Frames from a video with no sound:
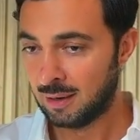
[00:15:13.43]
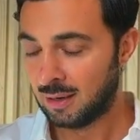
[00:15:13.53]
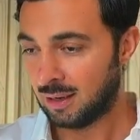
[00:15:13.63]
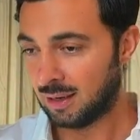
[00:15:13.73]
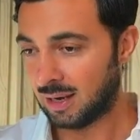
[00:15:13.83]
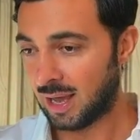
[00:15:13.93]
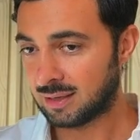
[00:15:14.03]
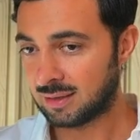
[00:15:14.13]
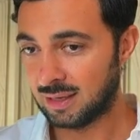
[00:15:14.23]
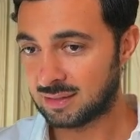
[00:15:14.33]

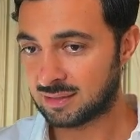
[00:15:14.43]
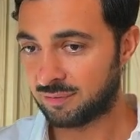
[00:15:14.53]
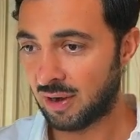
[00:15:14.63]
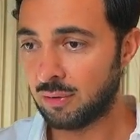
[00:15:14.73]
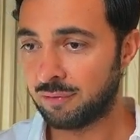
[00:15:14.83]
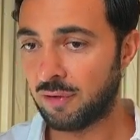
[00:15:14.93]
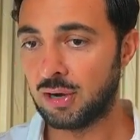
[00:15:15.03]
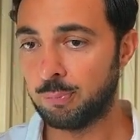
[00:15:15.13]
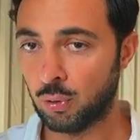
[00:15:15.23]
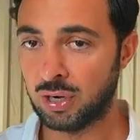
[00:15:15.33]
Like it's very
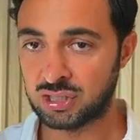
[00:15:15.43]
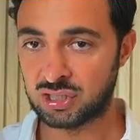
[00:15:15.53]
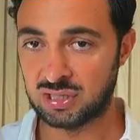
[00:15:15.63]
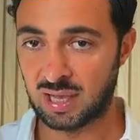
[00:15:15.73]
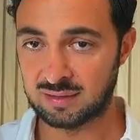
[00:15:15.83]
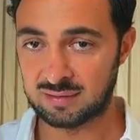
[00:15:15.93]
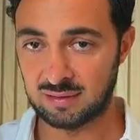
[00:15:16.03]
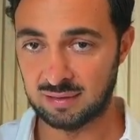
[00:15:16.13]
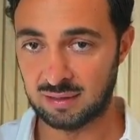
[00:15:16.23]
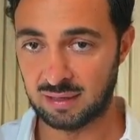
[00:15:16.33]
bullish that
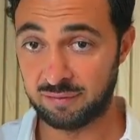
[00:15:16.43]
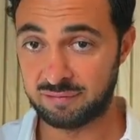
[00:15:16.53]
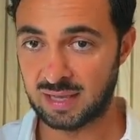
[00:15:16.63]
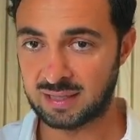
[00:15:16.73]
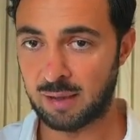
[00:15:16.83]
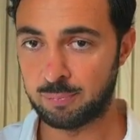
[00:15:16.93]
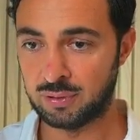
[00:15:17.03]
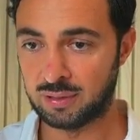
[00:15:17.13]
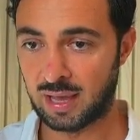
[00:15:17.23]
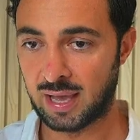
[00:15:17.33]
if that happen,
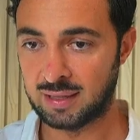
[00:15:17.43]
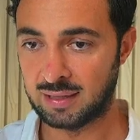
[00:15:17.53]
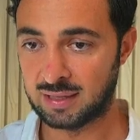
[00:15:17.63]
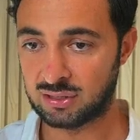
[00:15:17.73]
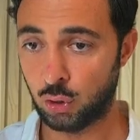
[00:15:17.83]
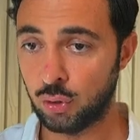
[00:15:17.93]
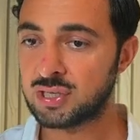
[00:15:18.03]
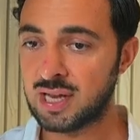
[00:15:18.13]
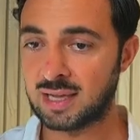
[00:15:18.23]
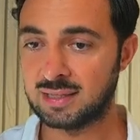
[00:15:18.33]
and it looks
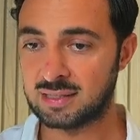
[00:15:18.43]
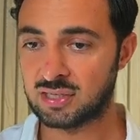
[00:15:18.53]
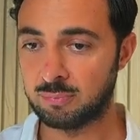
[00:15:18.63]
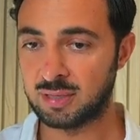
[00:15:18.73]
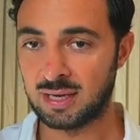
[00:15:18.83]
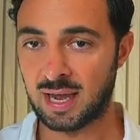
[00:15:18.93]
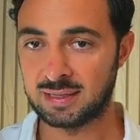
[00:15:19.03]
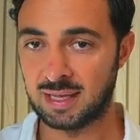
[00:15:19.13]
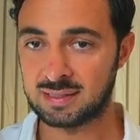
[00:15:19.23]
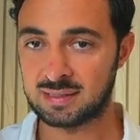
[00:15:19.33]
like that something like
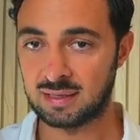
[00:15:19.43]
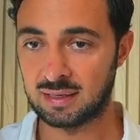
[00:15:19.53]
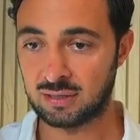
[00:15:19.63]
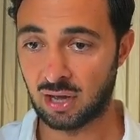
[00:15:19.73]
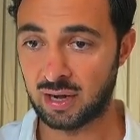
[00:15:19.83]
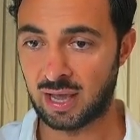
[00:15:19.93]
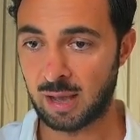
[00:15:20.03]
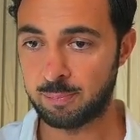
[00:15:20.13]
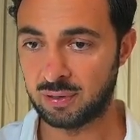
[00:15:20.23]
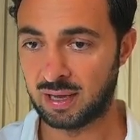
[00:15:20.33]
that's gonna
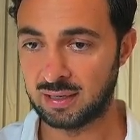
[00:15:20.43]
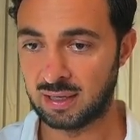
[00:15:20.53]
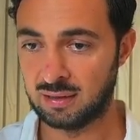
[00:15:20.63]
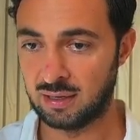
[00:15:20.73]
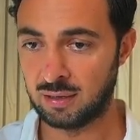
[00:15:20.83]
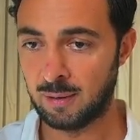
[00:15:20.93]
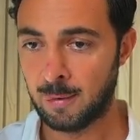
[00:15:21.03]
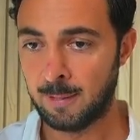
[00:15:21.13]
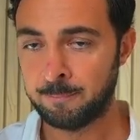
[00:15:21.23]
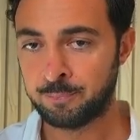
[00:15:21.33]
happen. And in the
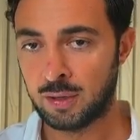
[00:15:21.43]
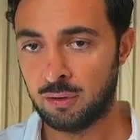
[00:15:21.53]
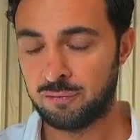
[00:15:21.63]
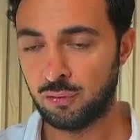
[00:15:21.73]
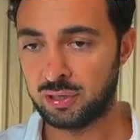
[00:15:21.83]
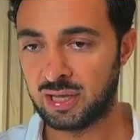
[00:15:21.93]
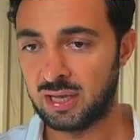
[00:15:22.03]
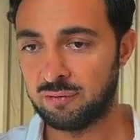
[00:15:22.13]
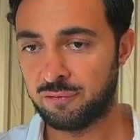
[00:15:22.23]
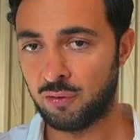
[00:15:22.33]

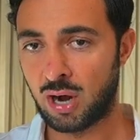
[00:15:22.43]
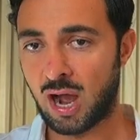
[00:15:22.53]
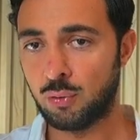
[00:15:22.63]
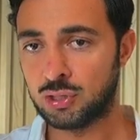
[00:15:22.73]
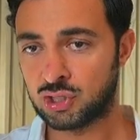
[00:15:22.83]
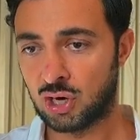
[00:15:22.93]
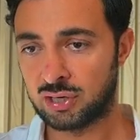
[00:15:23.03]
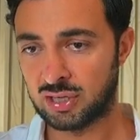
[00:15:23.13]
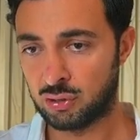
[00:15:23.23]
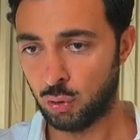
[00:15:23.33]
4-hour chart,
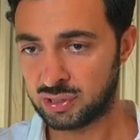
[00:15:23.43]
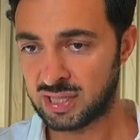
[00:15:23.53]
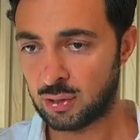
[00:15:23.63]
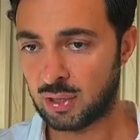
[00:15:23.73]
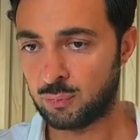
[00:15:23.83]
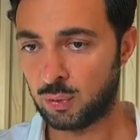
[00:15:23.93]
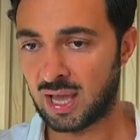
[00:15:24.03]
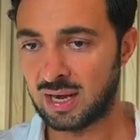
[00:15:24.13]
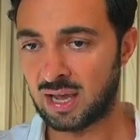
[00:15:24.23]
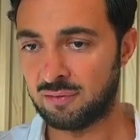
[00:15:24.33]
it looks like that we're
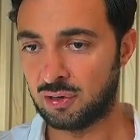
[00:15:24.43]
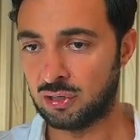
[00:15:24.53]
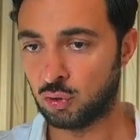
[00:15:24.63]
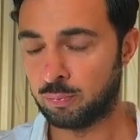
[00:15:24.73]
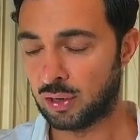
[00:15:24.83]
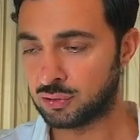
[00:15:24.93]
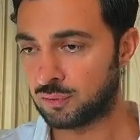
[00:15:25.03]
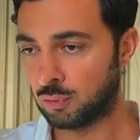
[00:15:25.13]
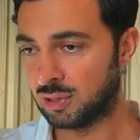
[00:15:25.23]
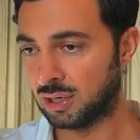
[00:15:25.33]
gonna have a little bounce
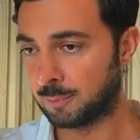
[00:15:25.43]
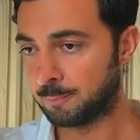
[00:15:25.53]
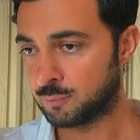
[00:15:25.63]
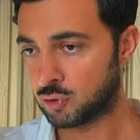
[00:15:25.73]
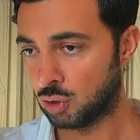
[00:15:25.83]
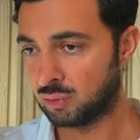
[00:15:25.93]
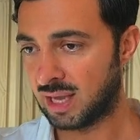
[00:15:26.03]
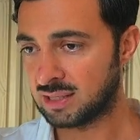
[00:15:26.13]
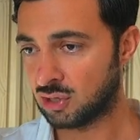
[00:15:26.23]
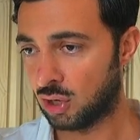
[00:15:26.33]
from here. So
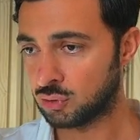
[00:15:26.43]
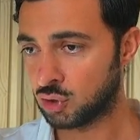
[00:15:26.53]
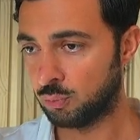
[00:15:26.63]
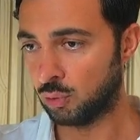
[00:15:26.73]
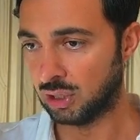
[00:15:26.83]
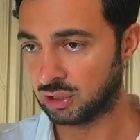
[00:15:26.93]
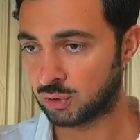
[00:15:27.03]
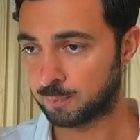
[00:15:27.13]
that's also bullish.